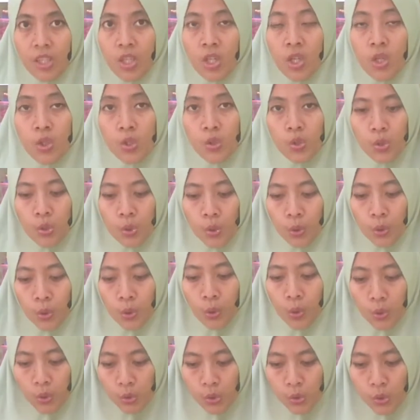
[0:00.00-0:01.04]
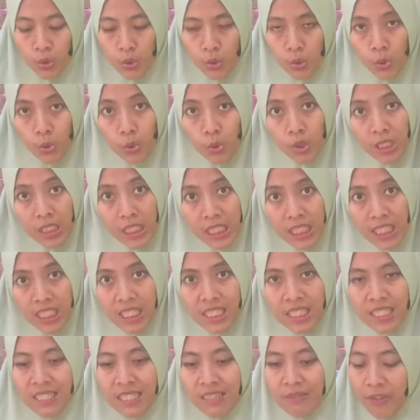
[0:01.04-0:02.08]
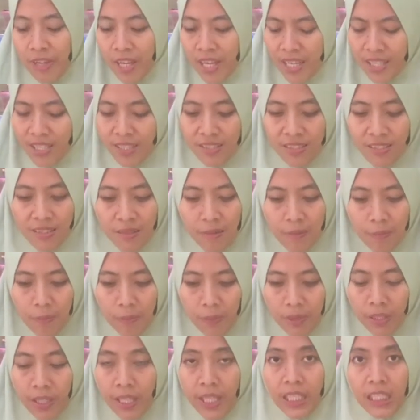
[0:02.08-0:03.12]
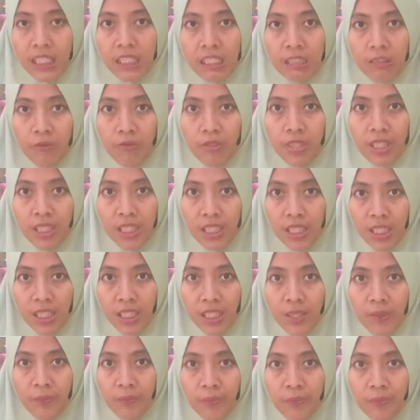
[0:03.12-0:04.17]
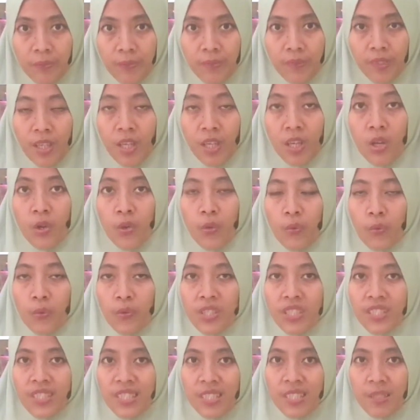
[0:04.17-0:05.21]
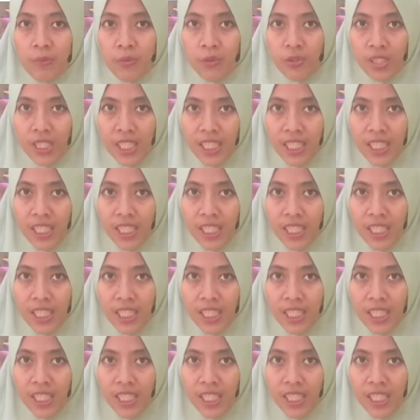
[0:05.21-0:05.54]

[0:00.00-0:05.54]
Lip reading: So, through this very simple activity, we stimulate